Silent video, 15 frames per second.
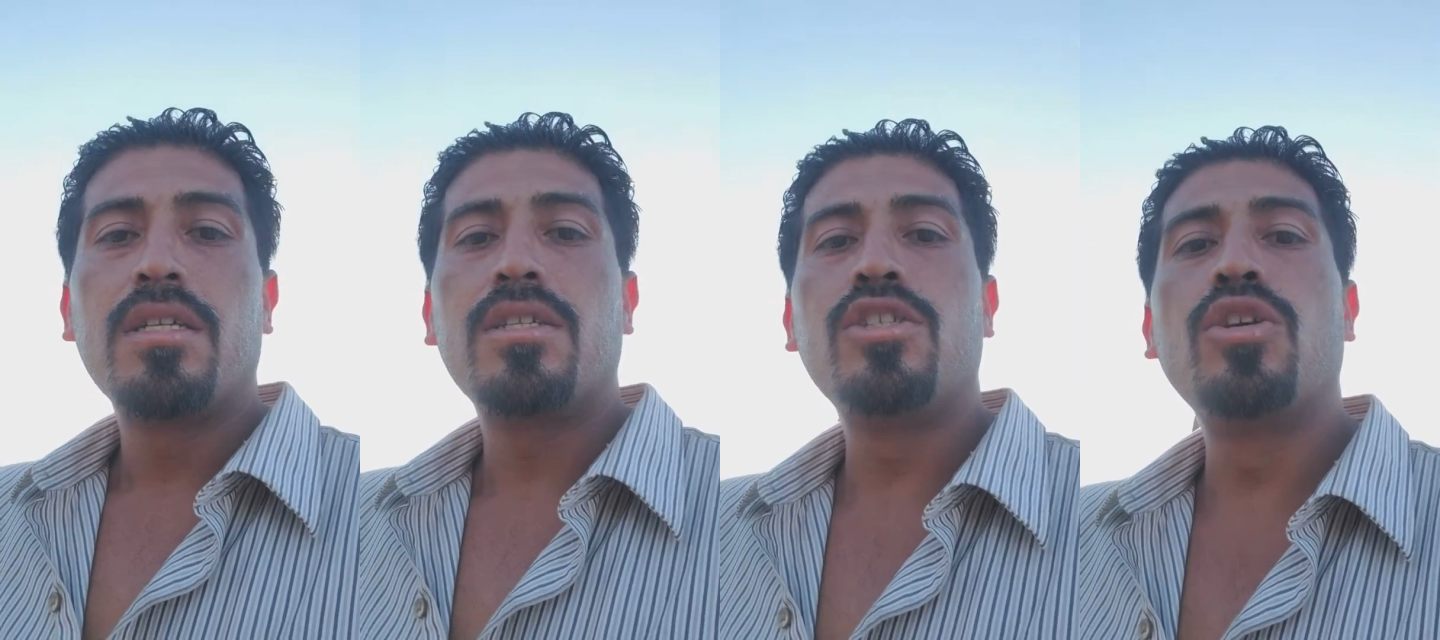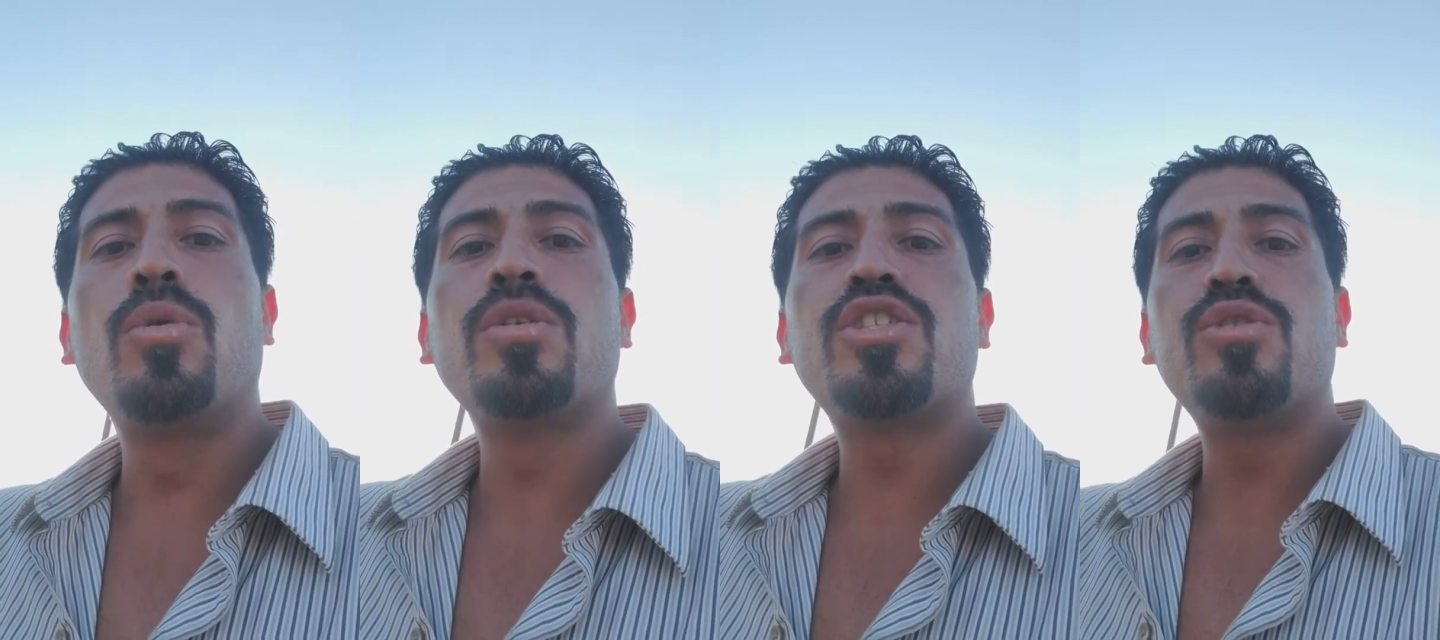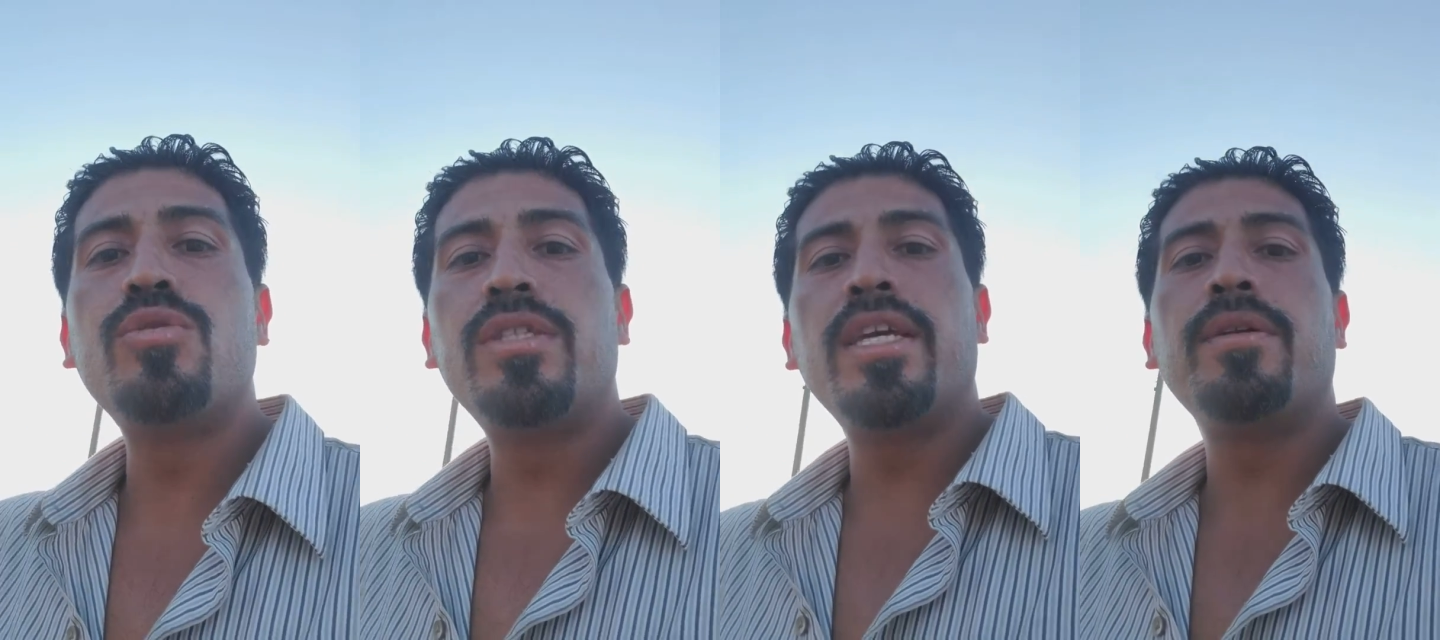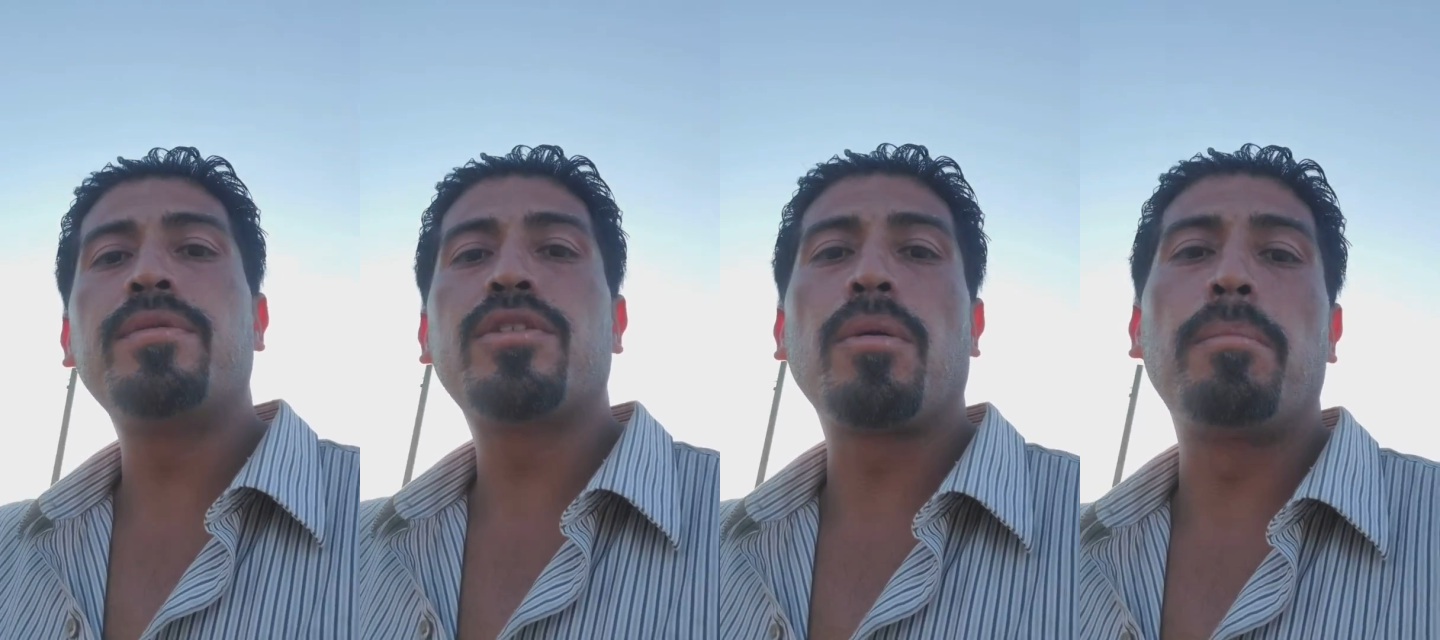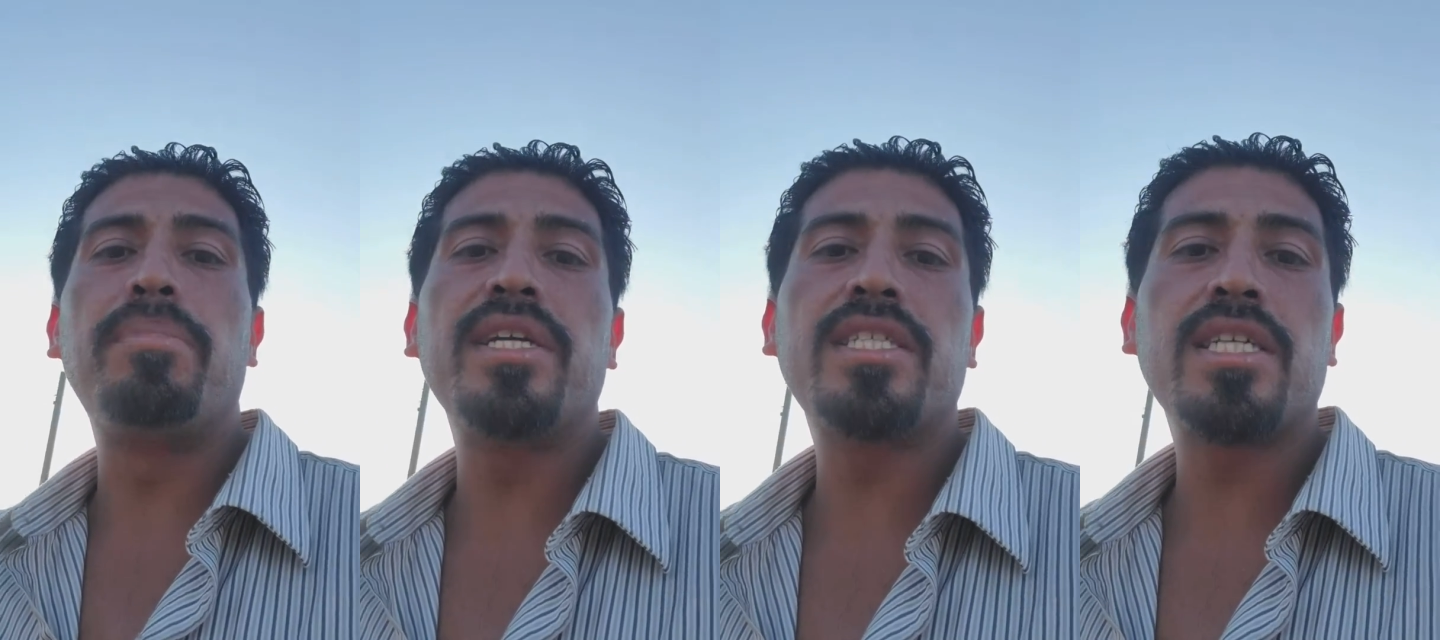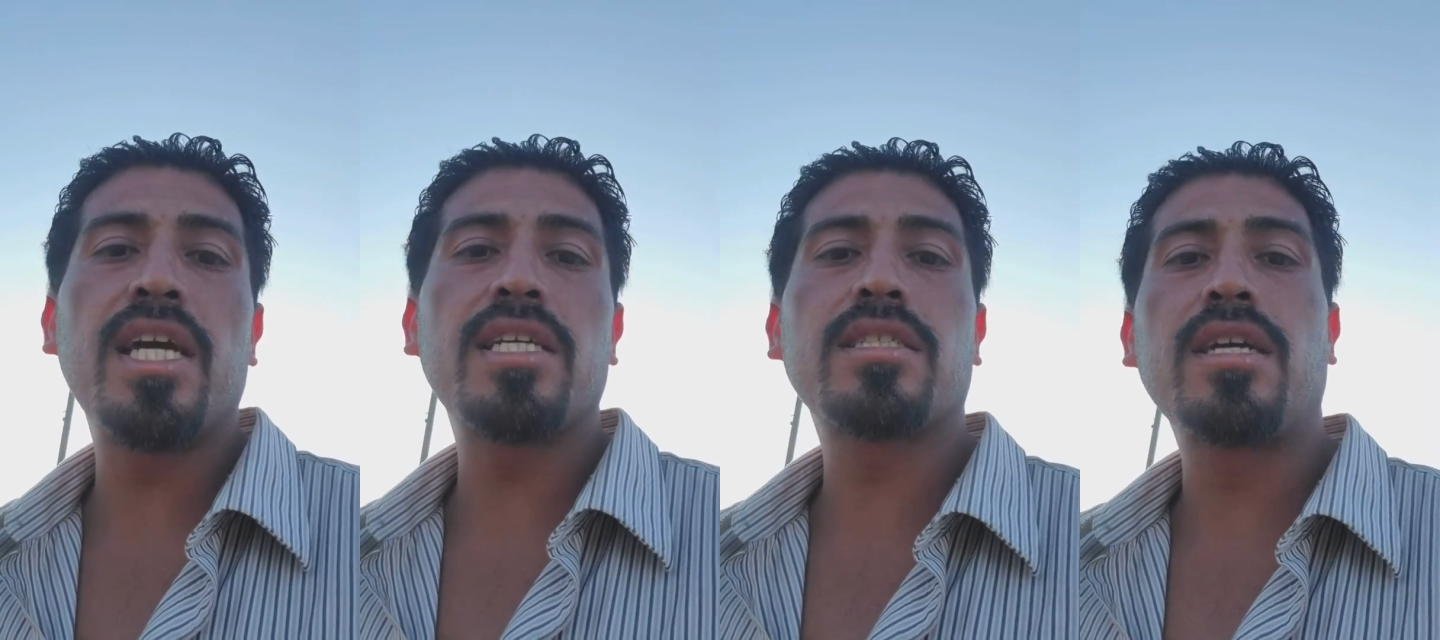You know what you did with your bitch
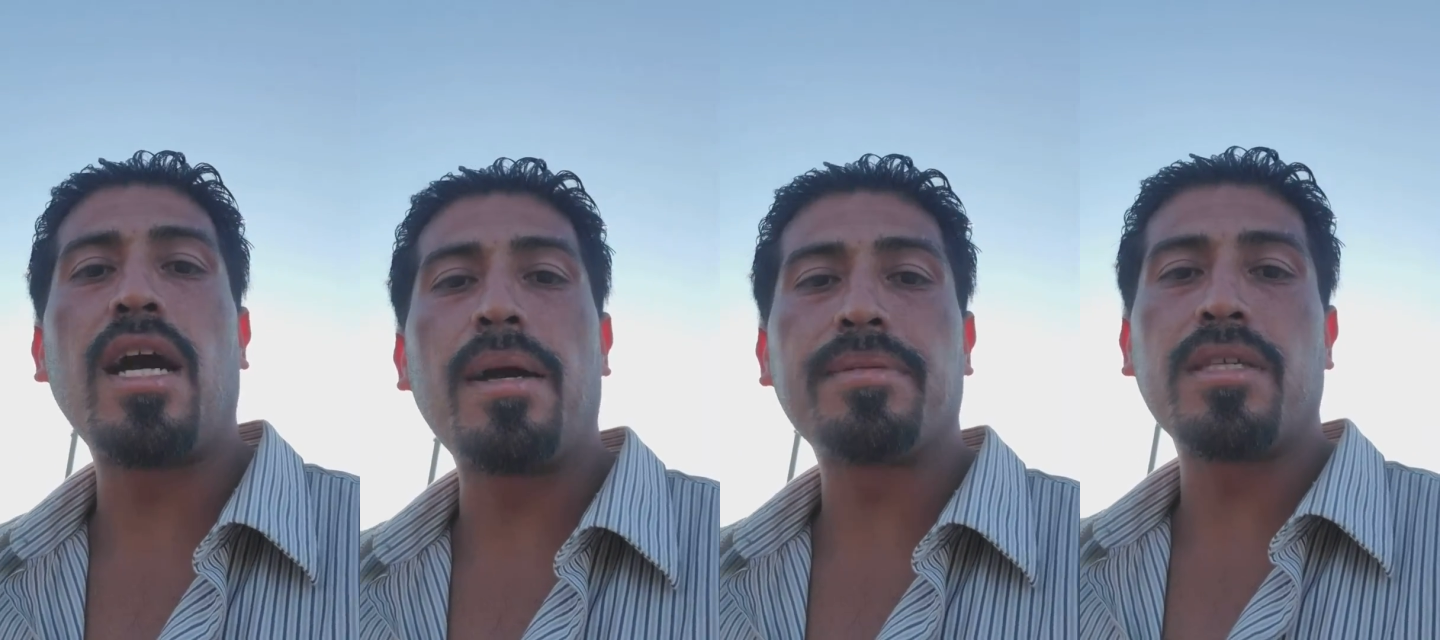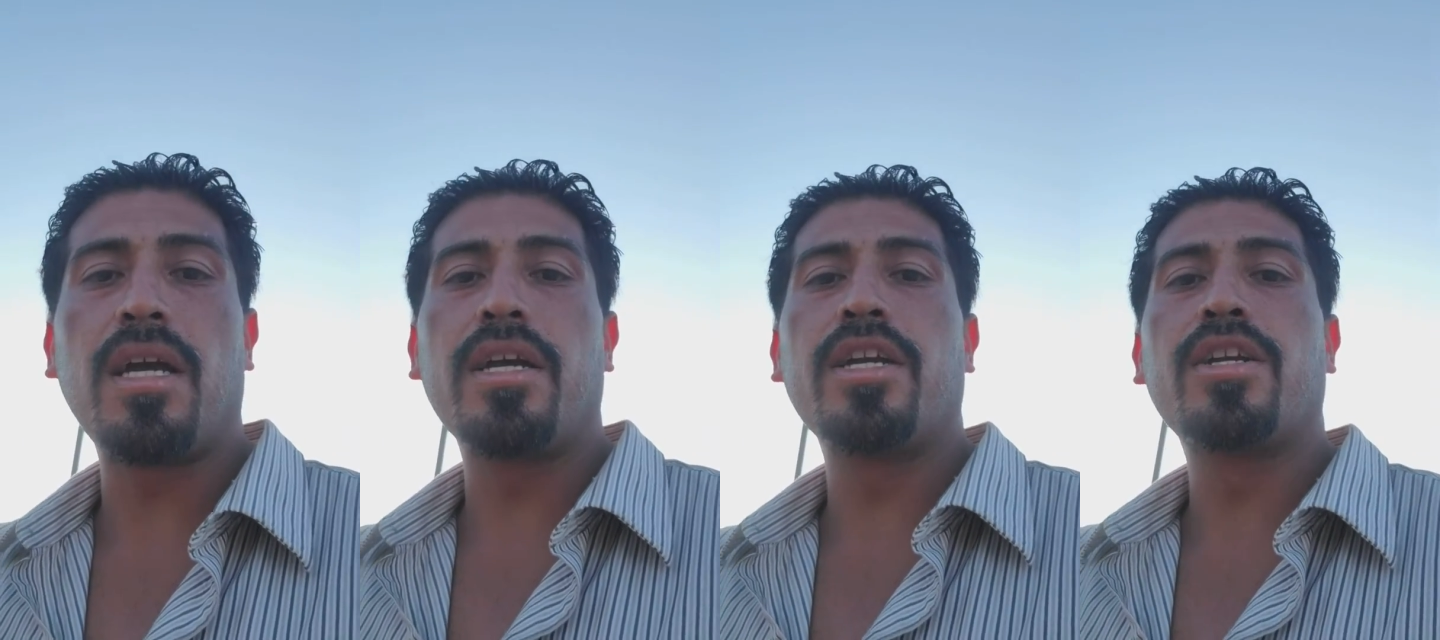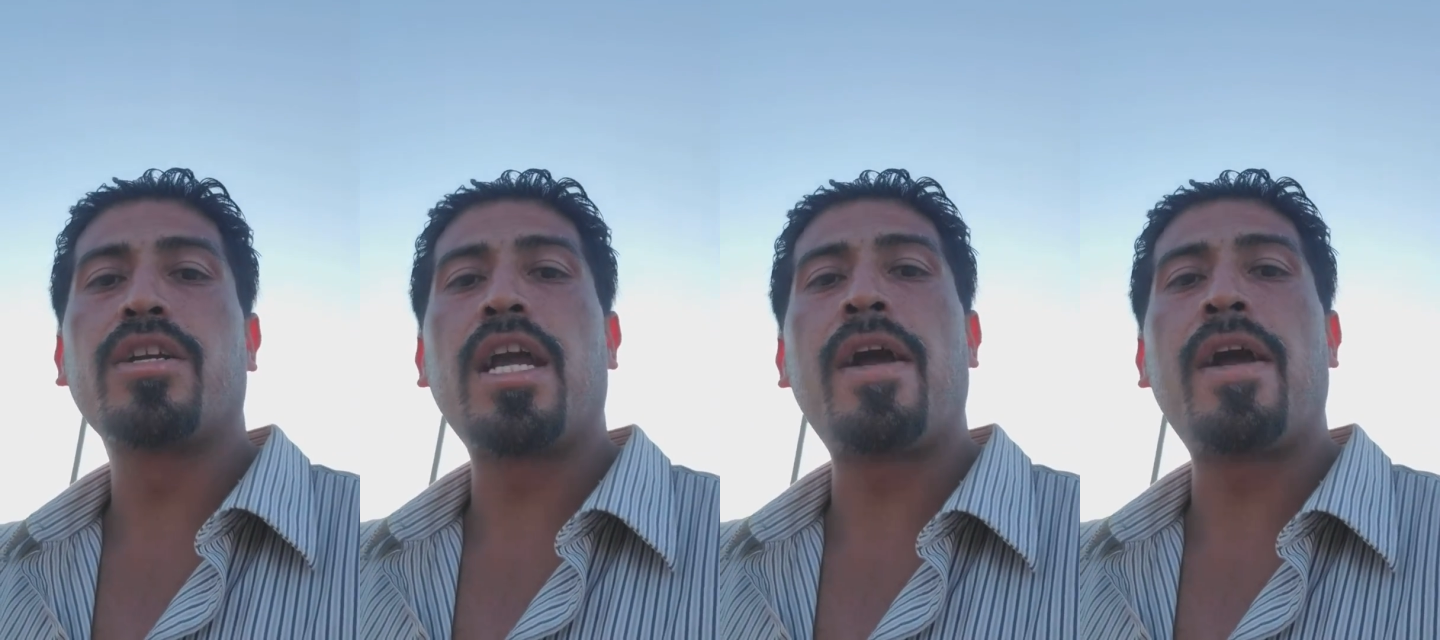ass cops out here,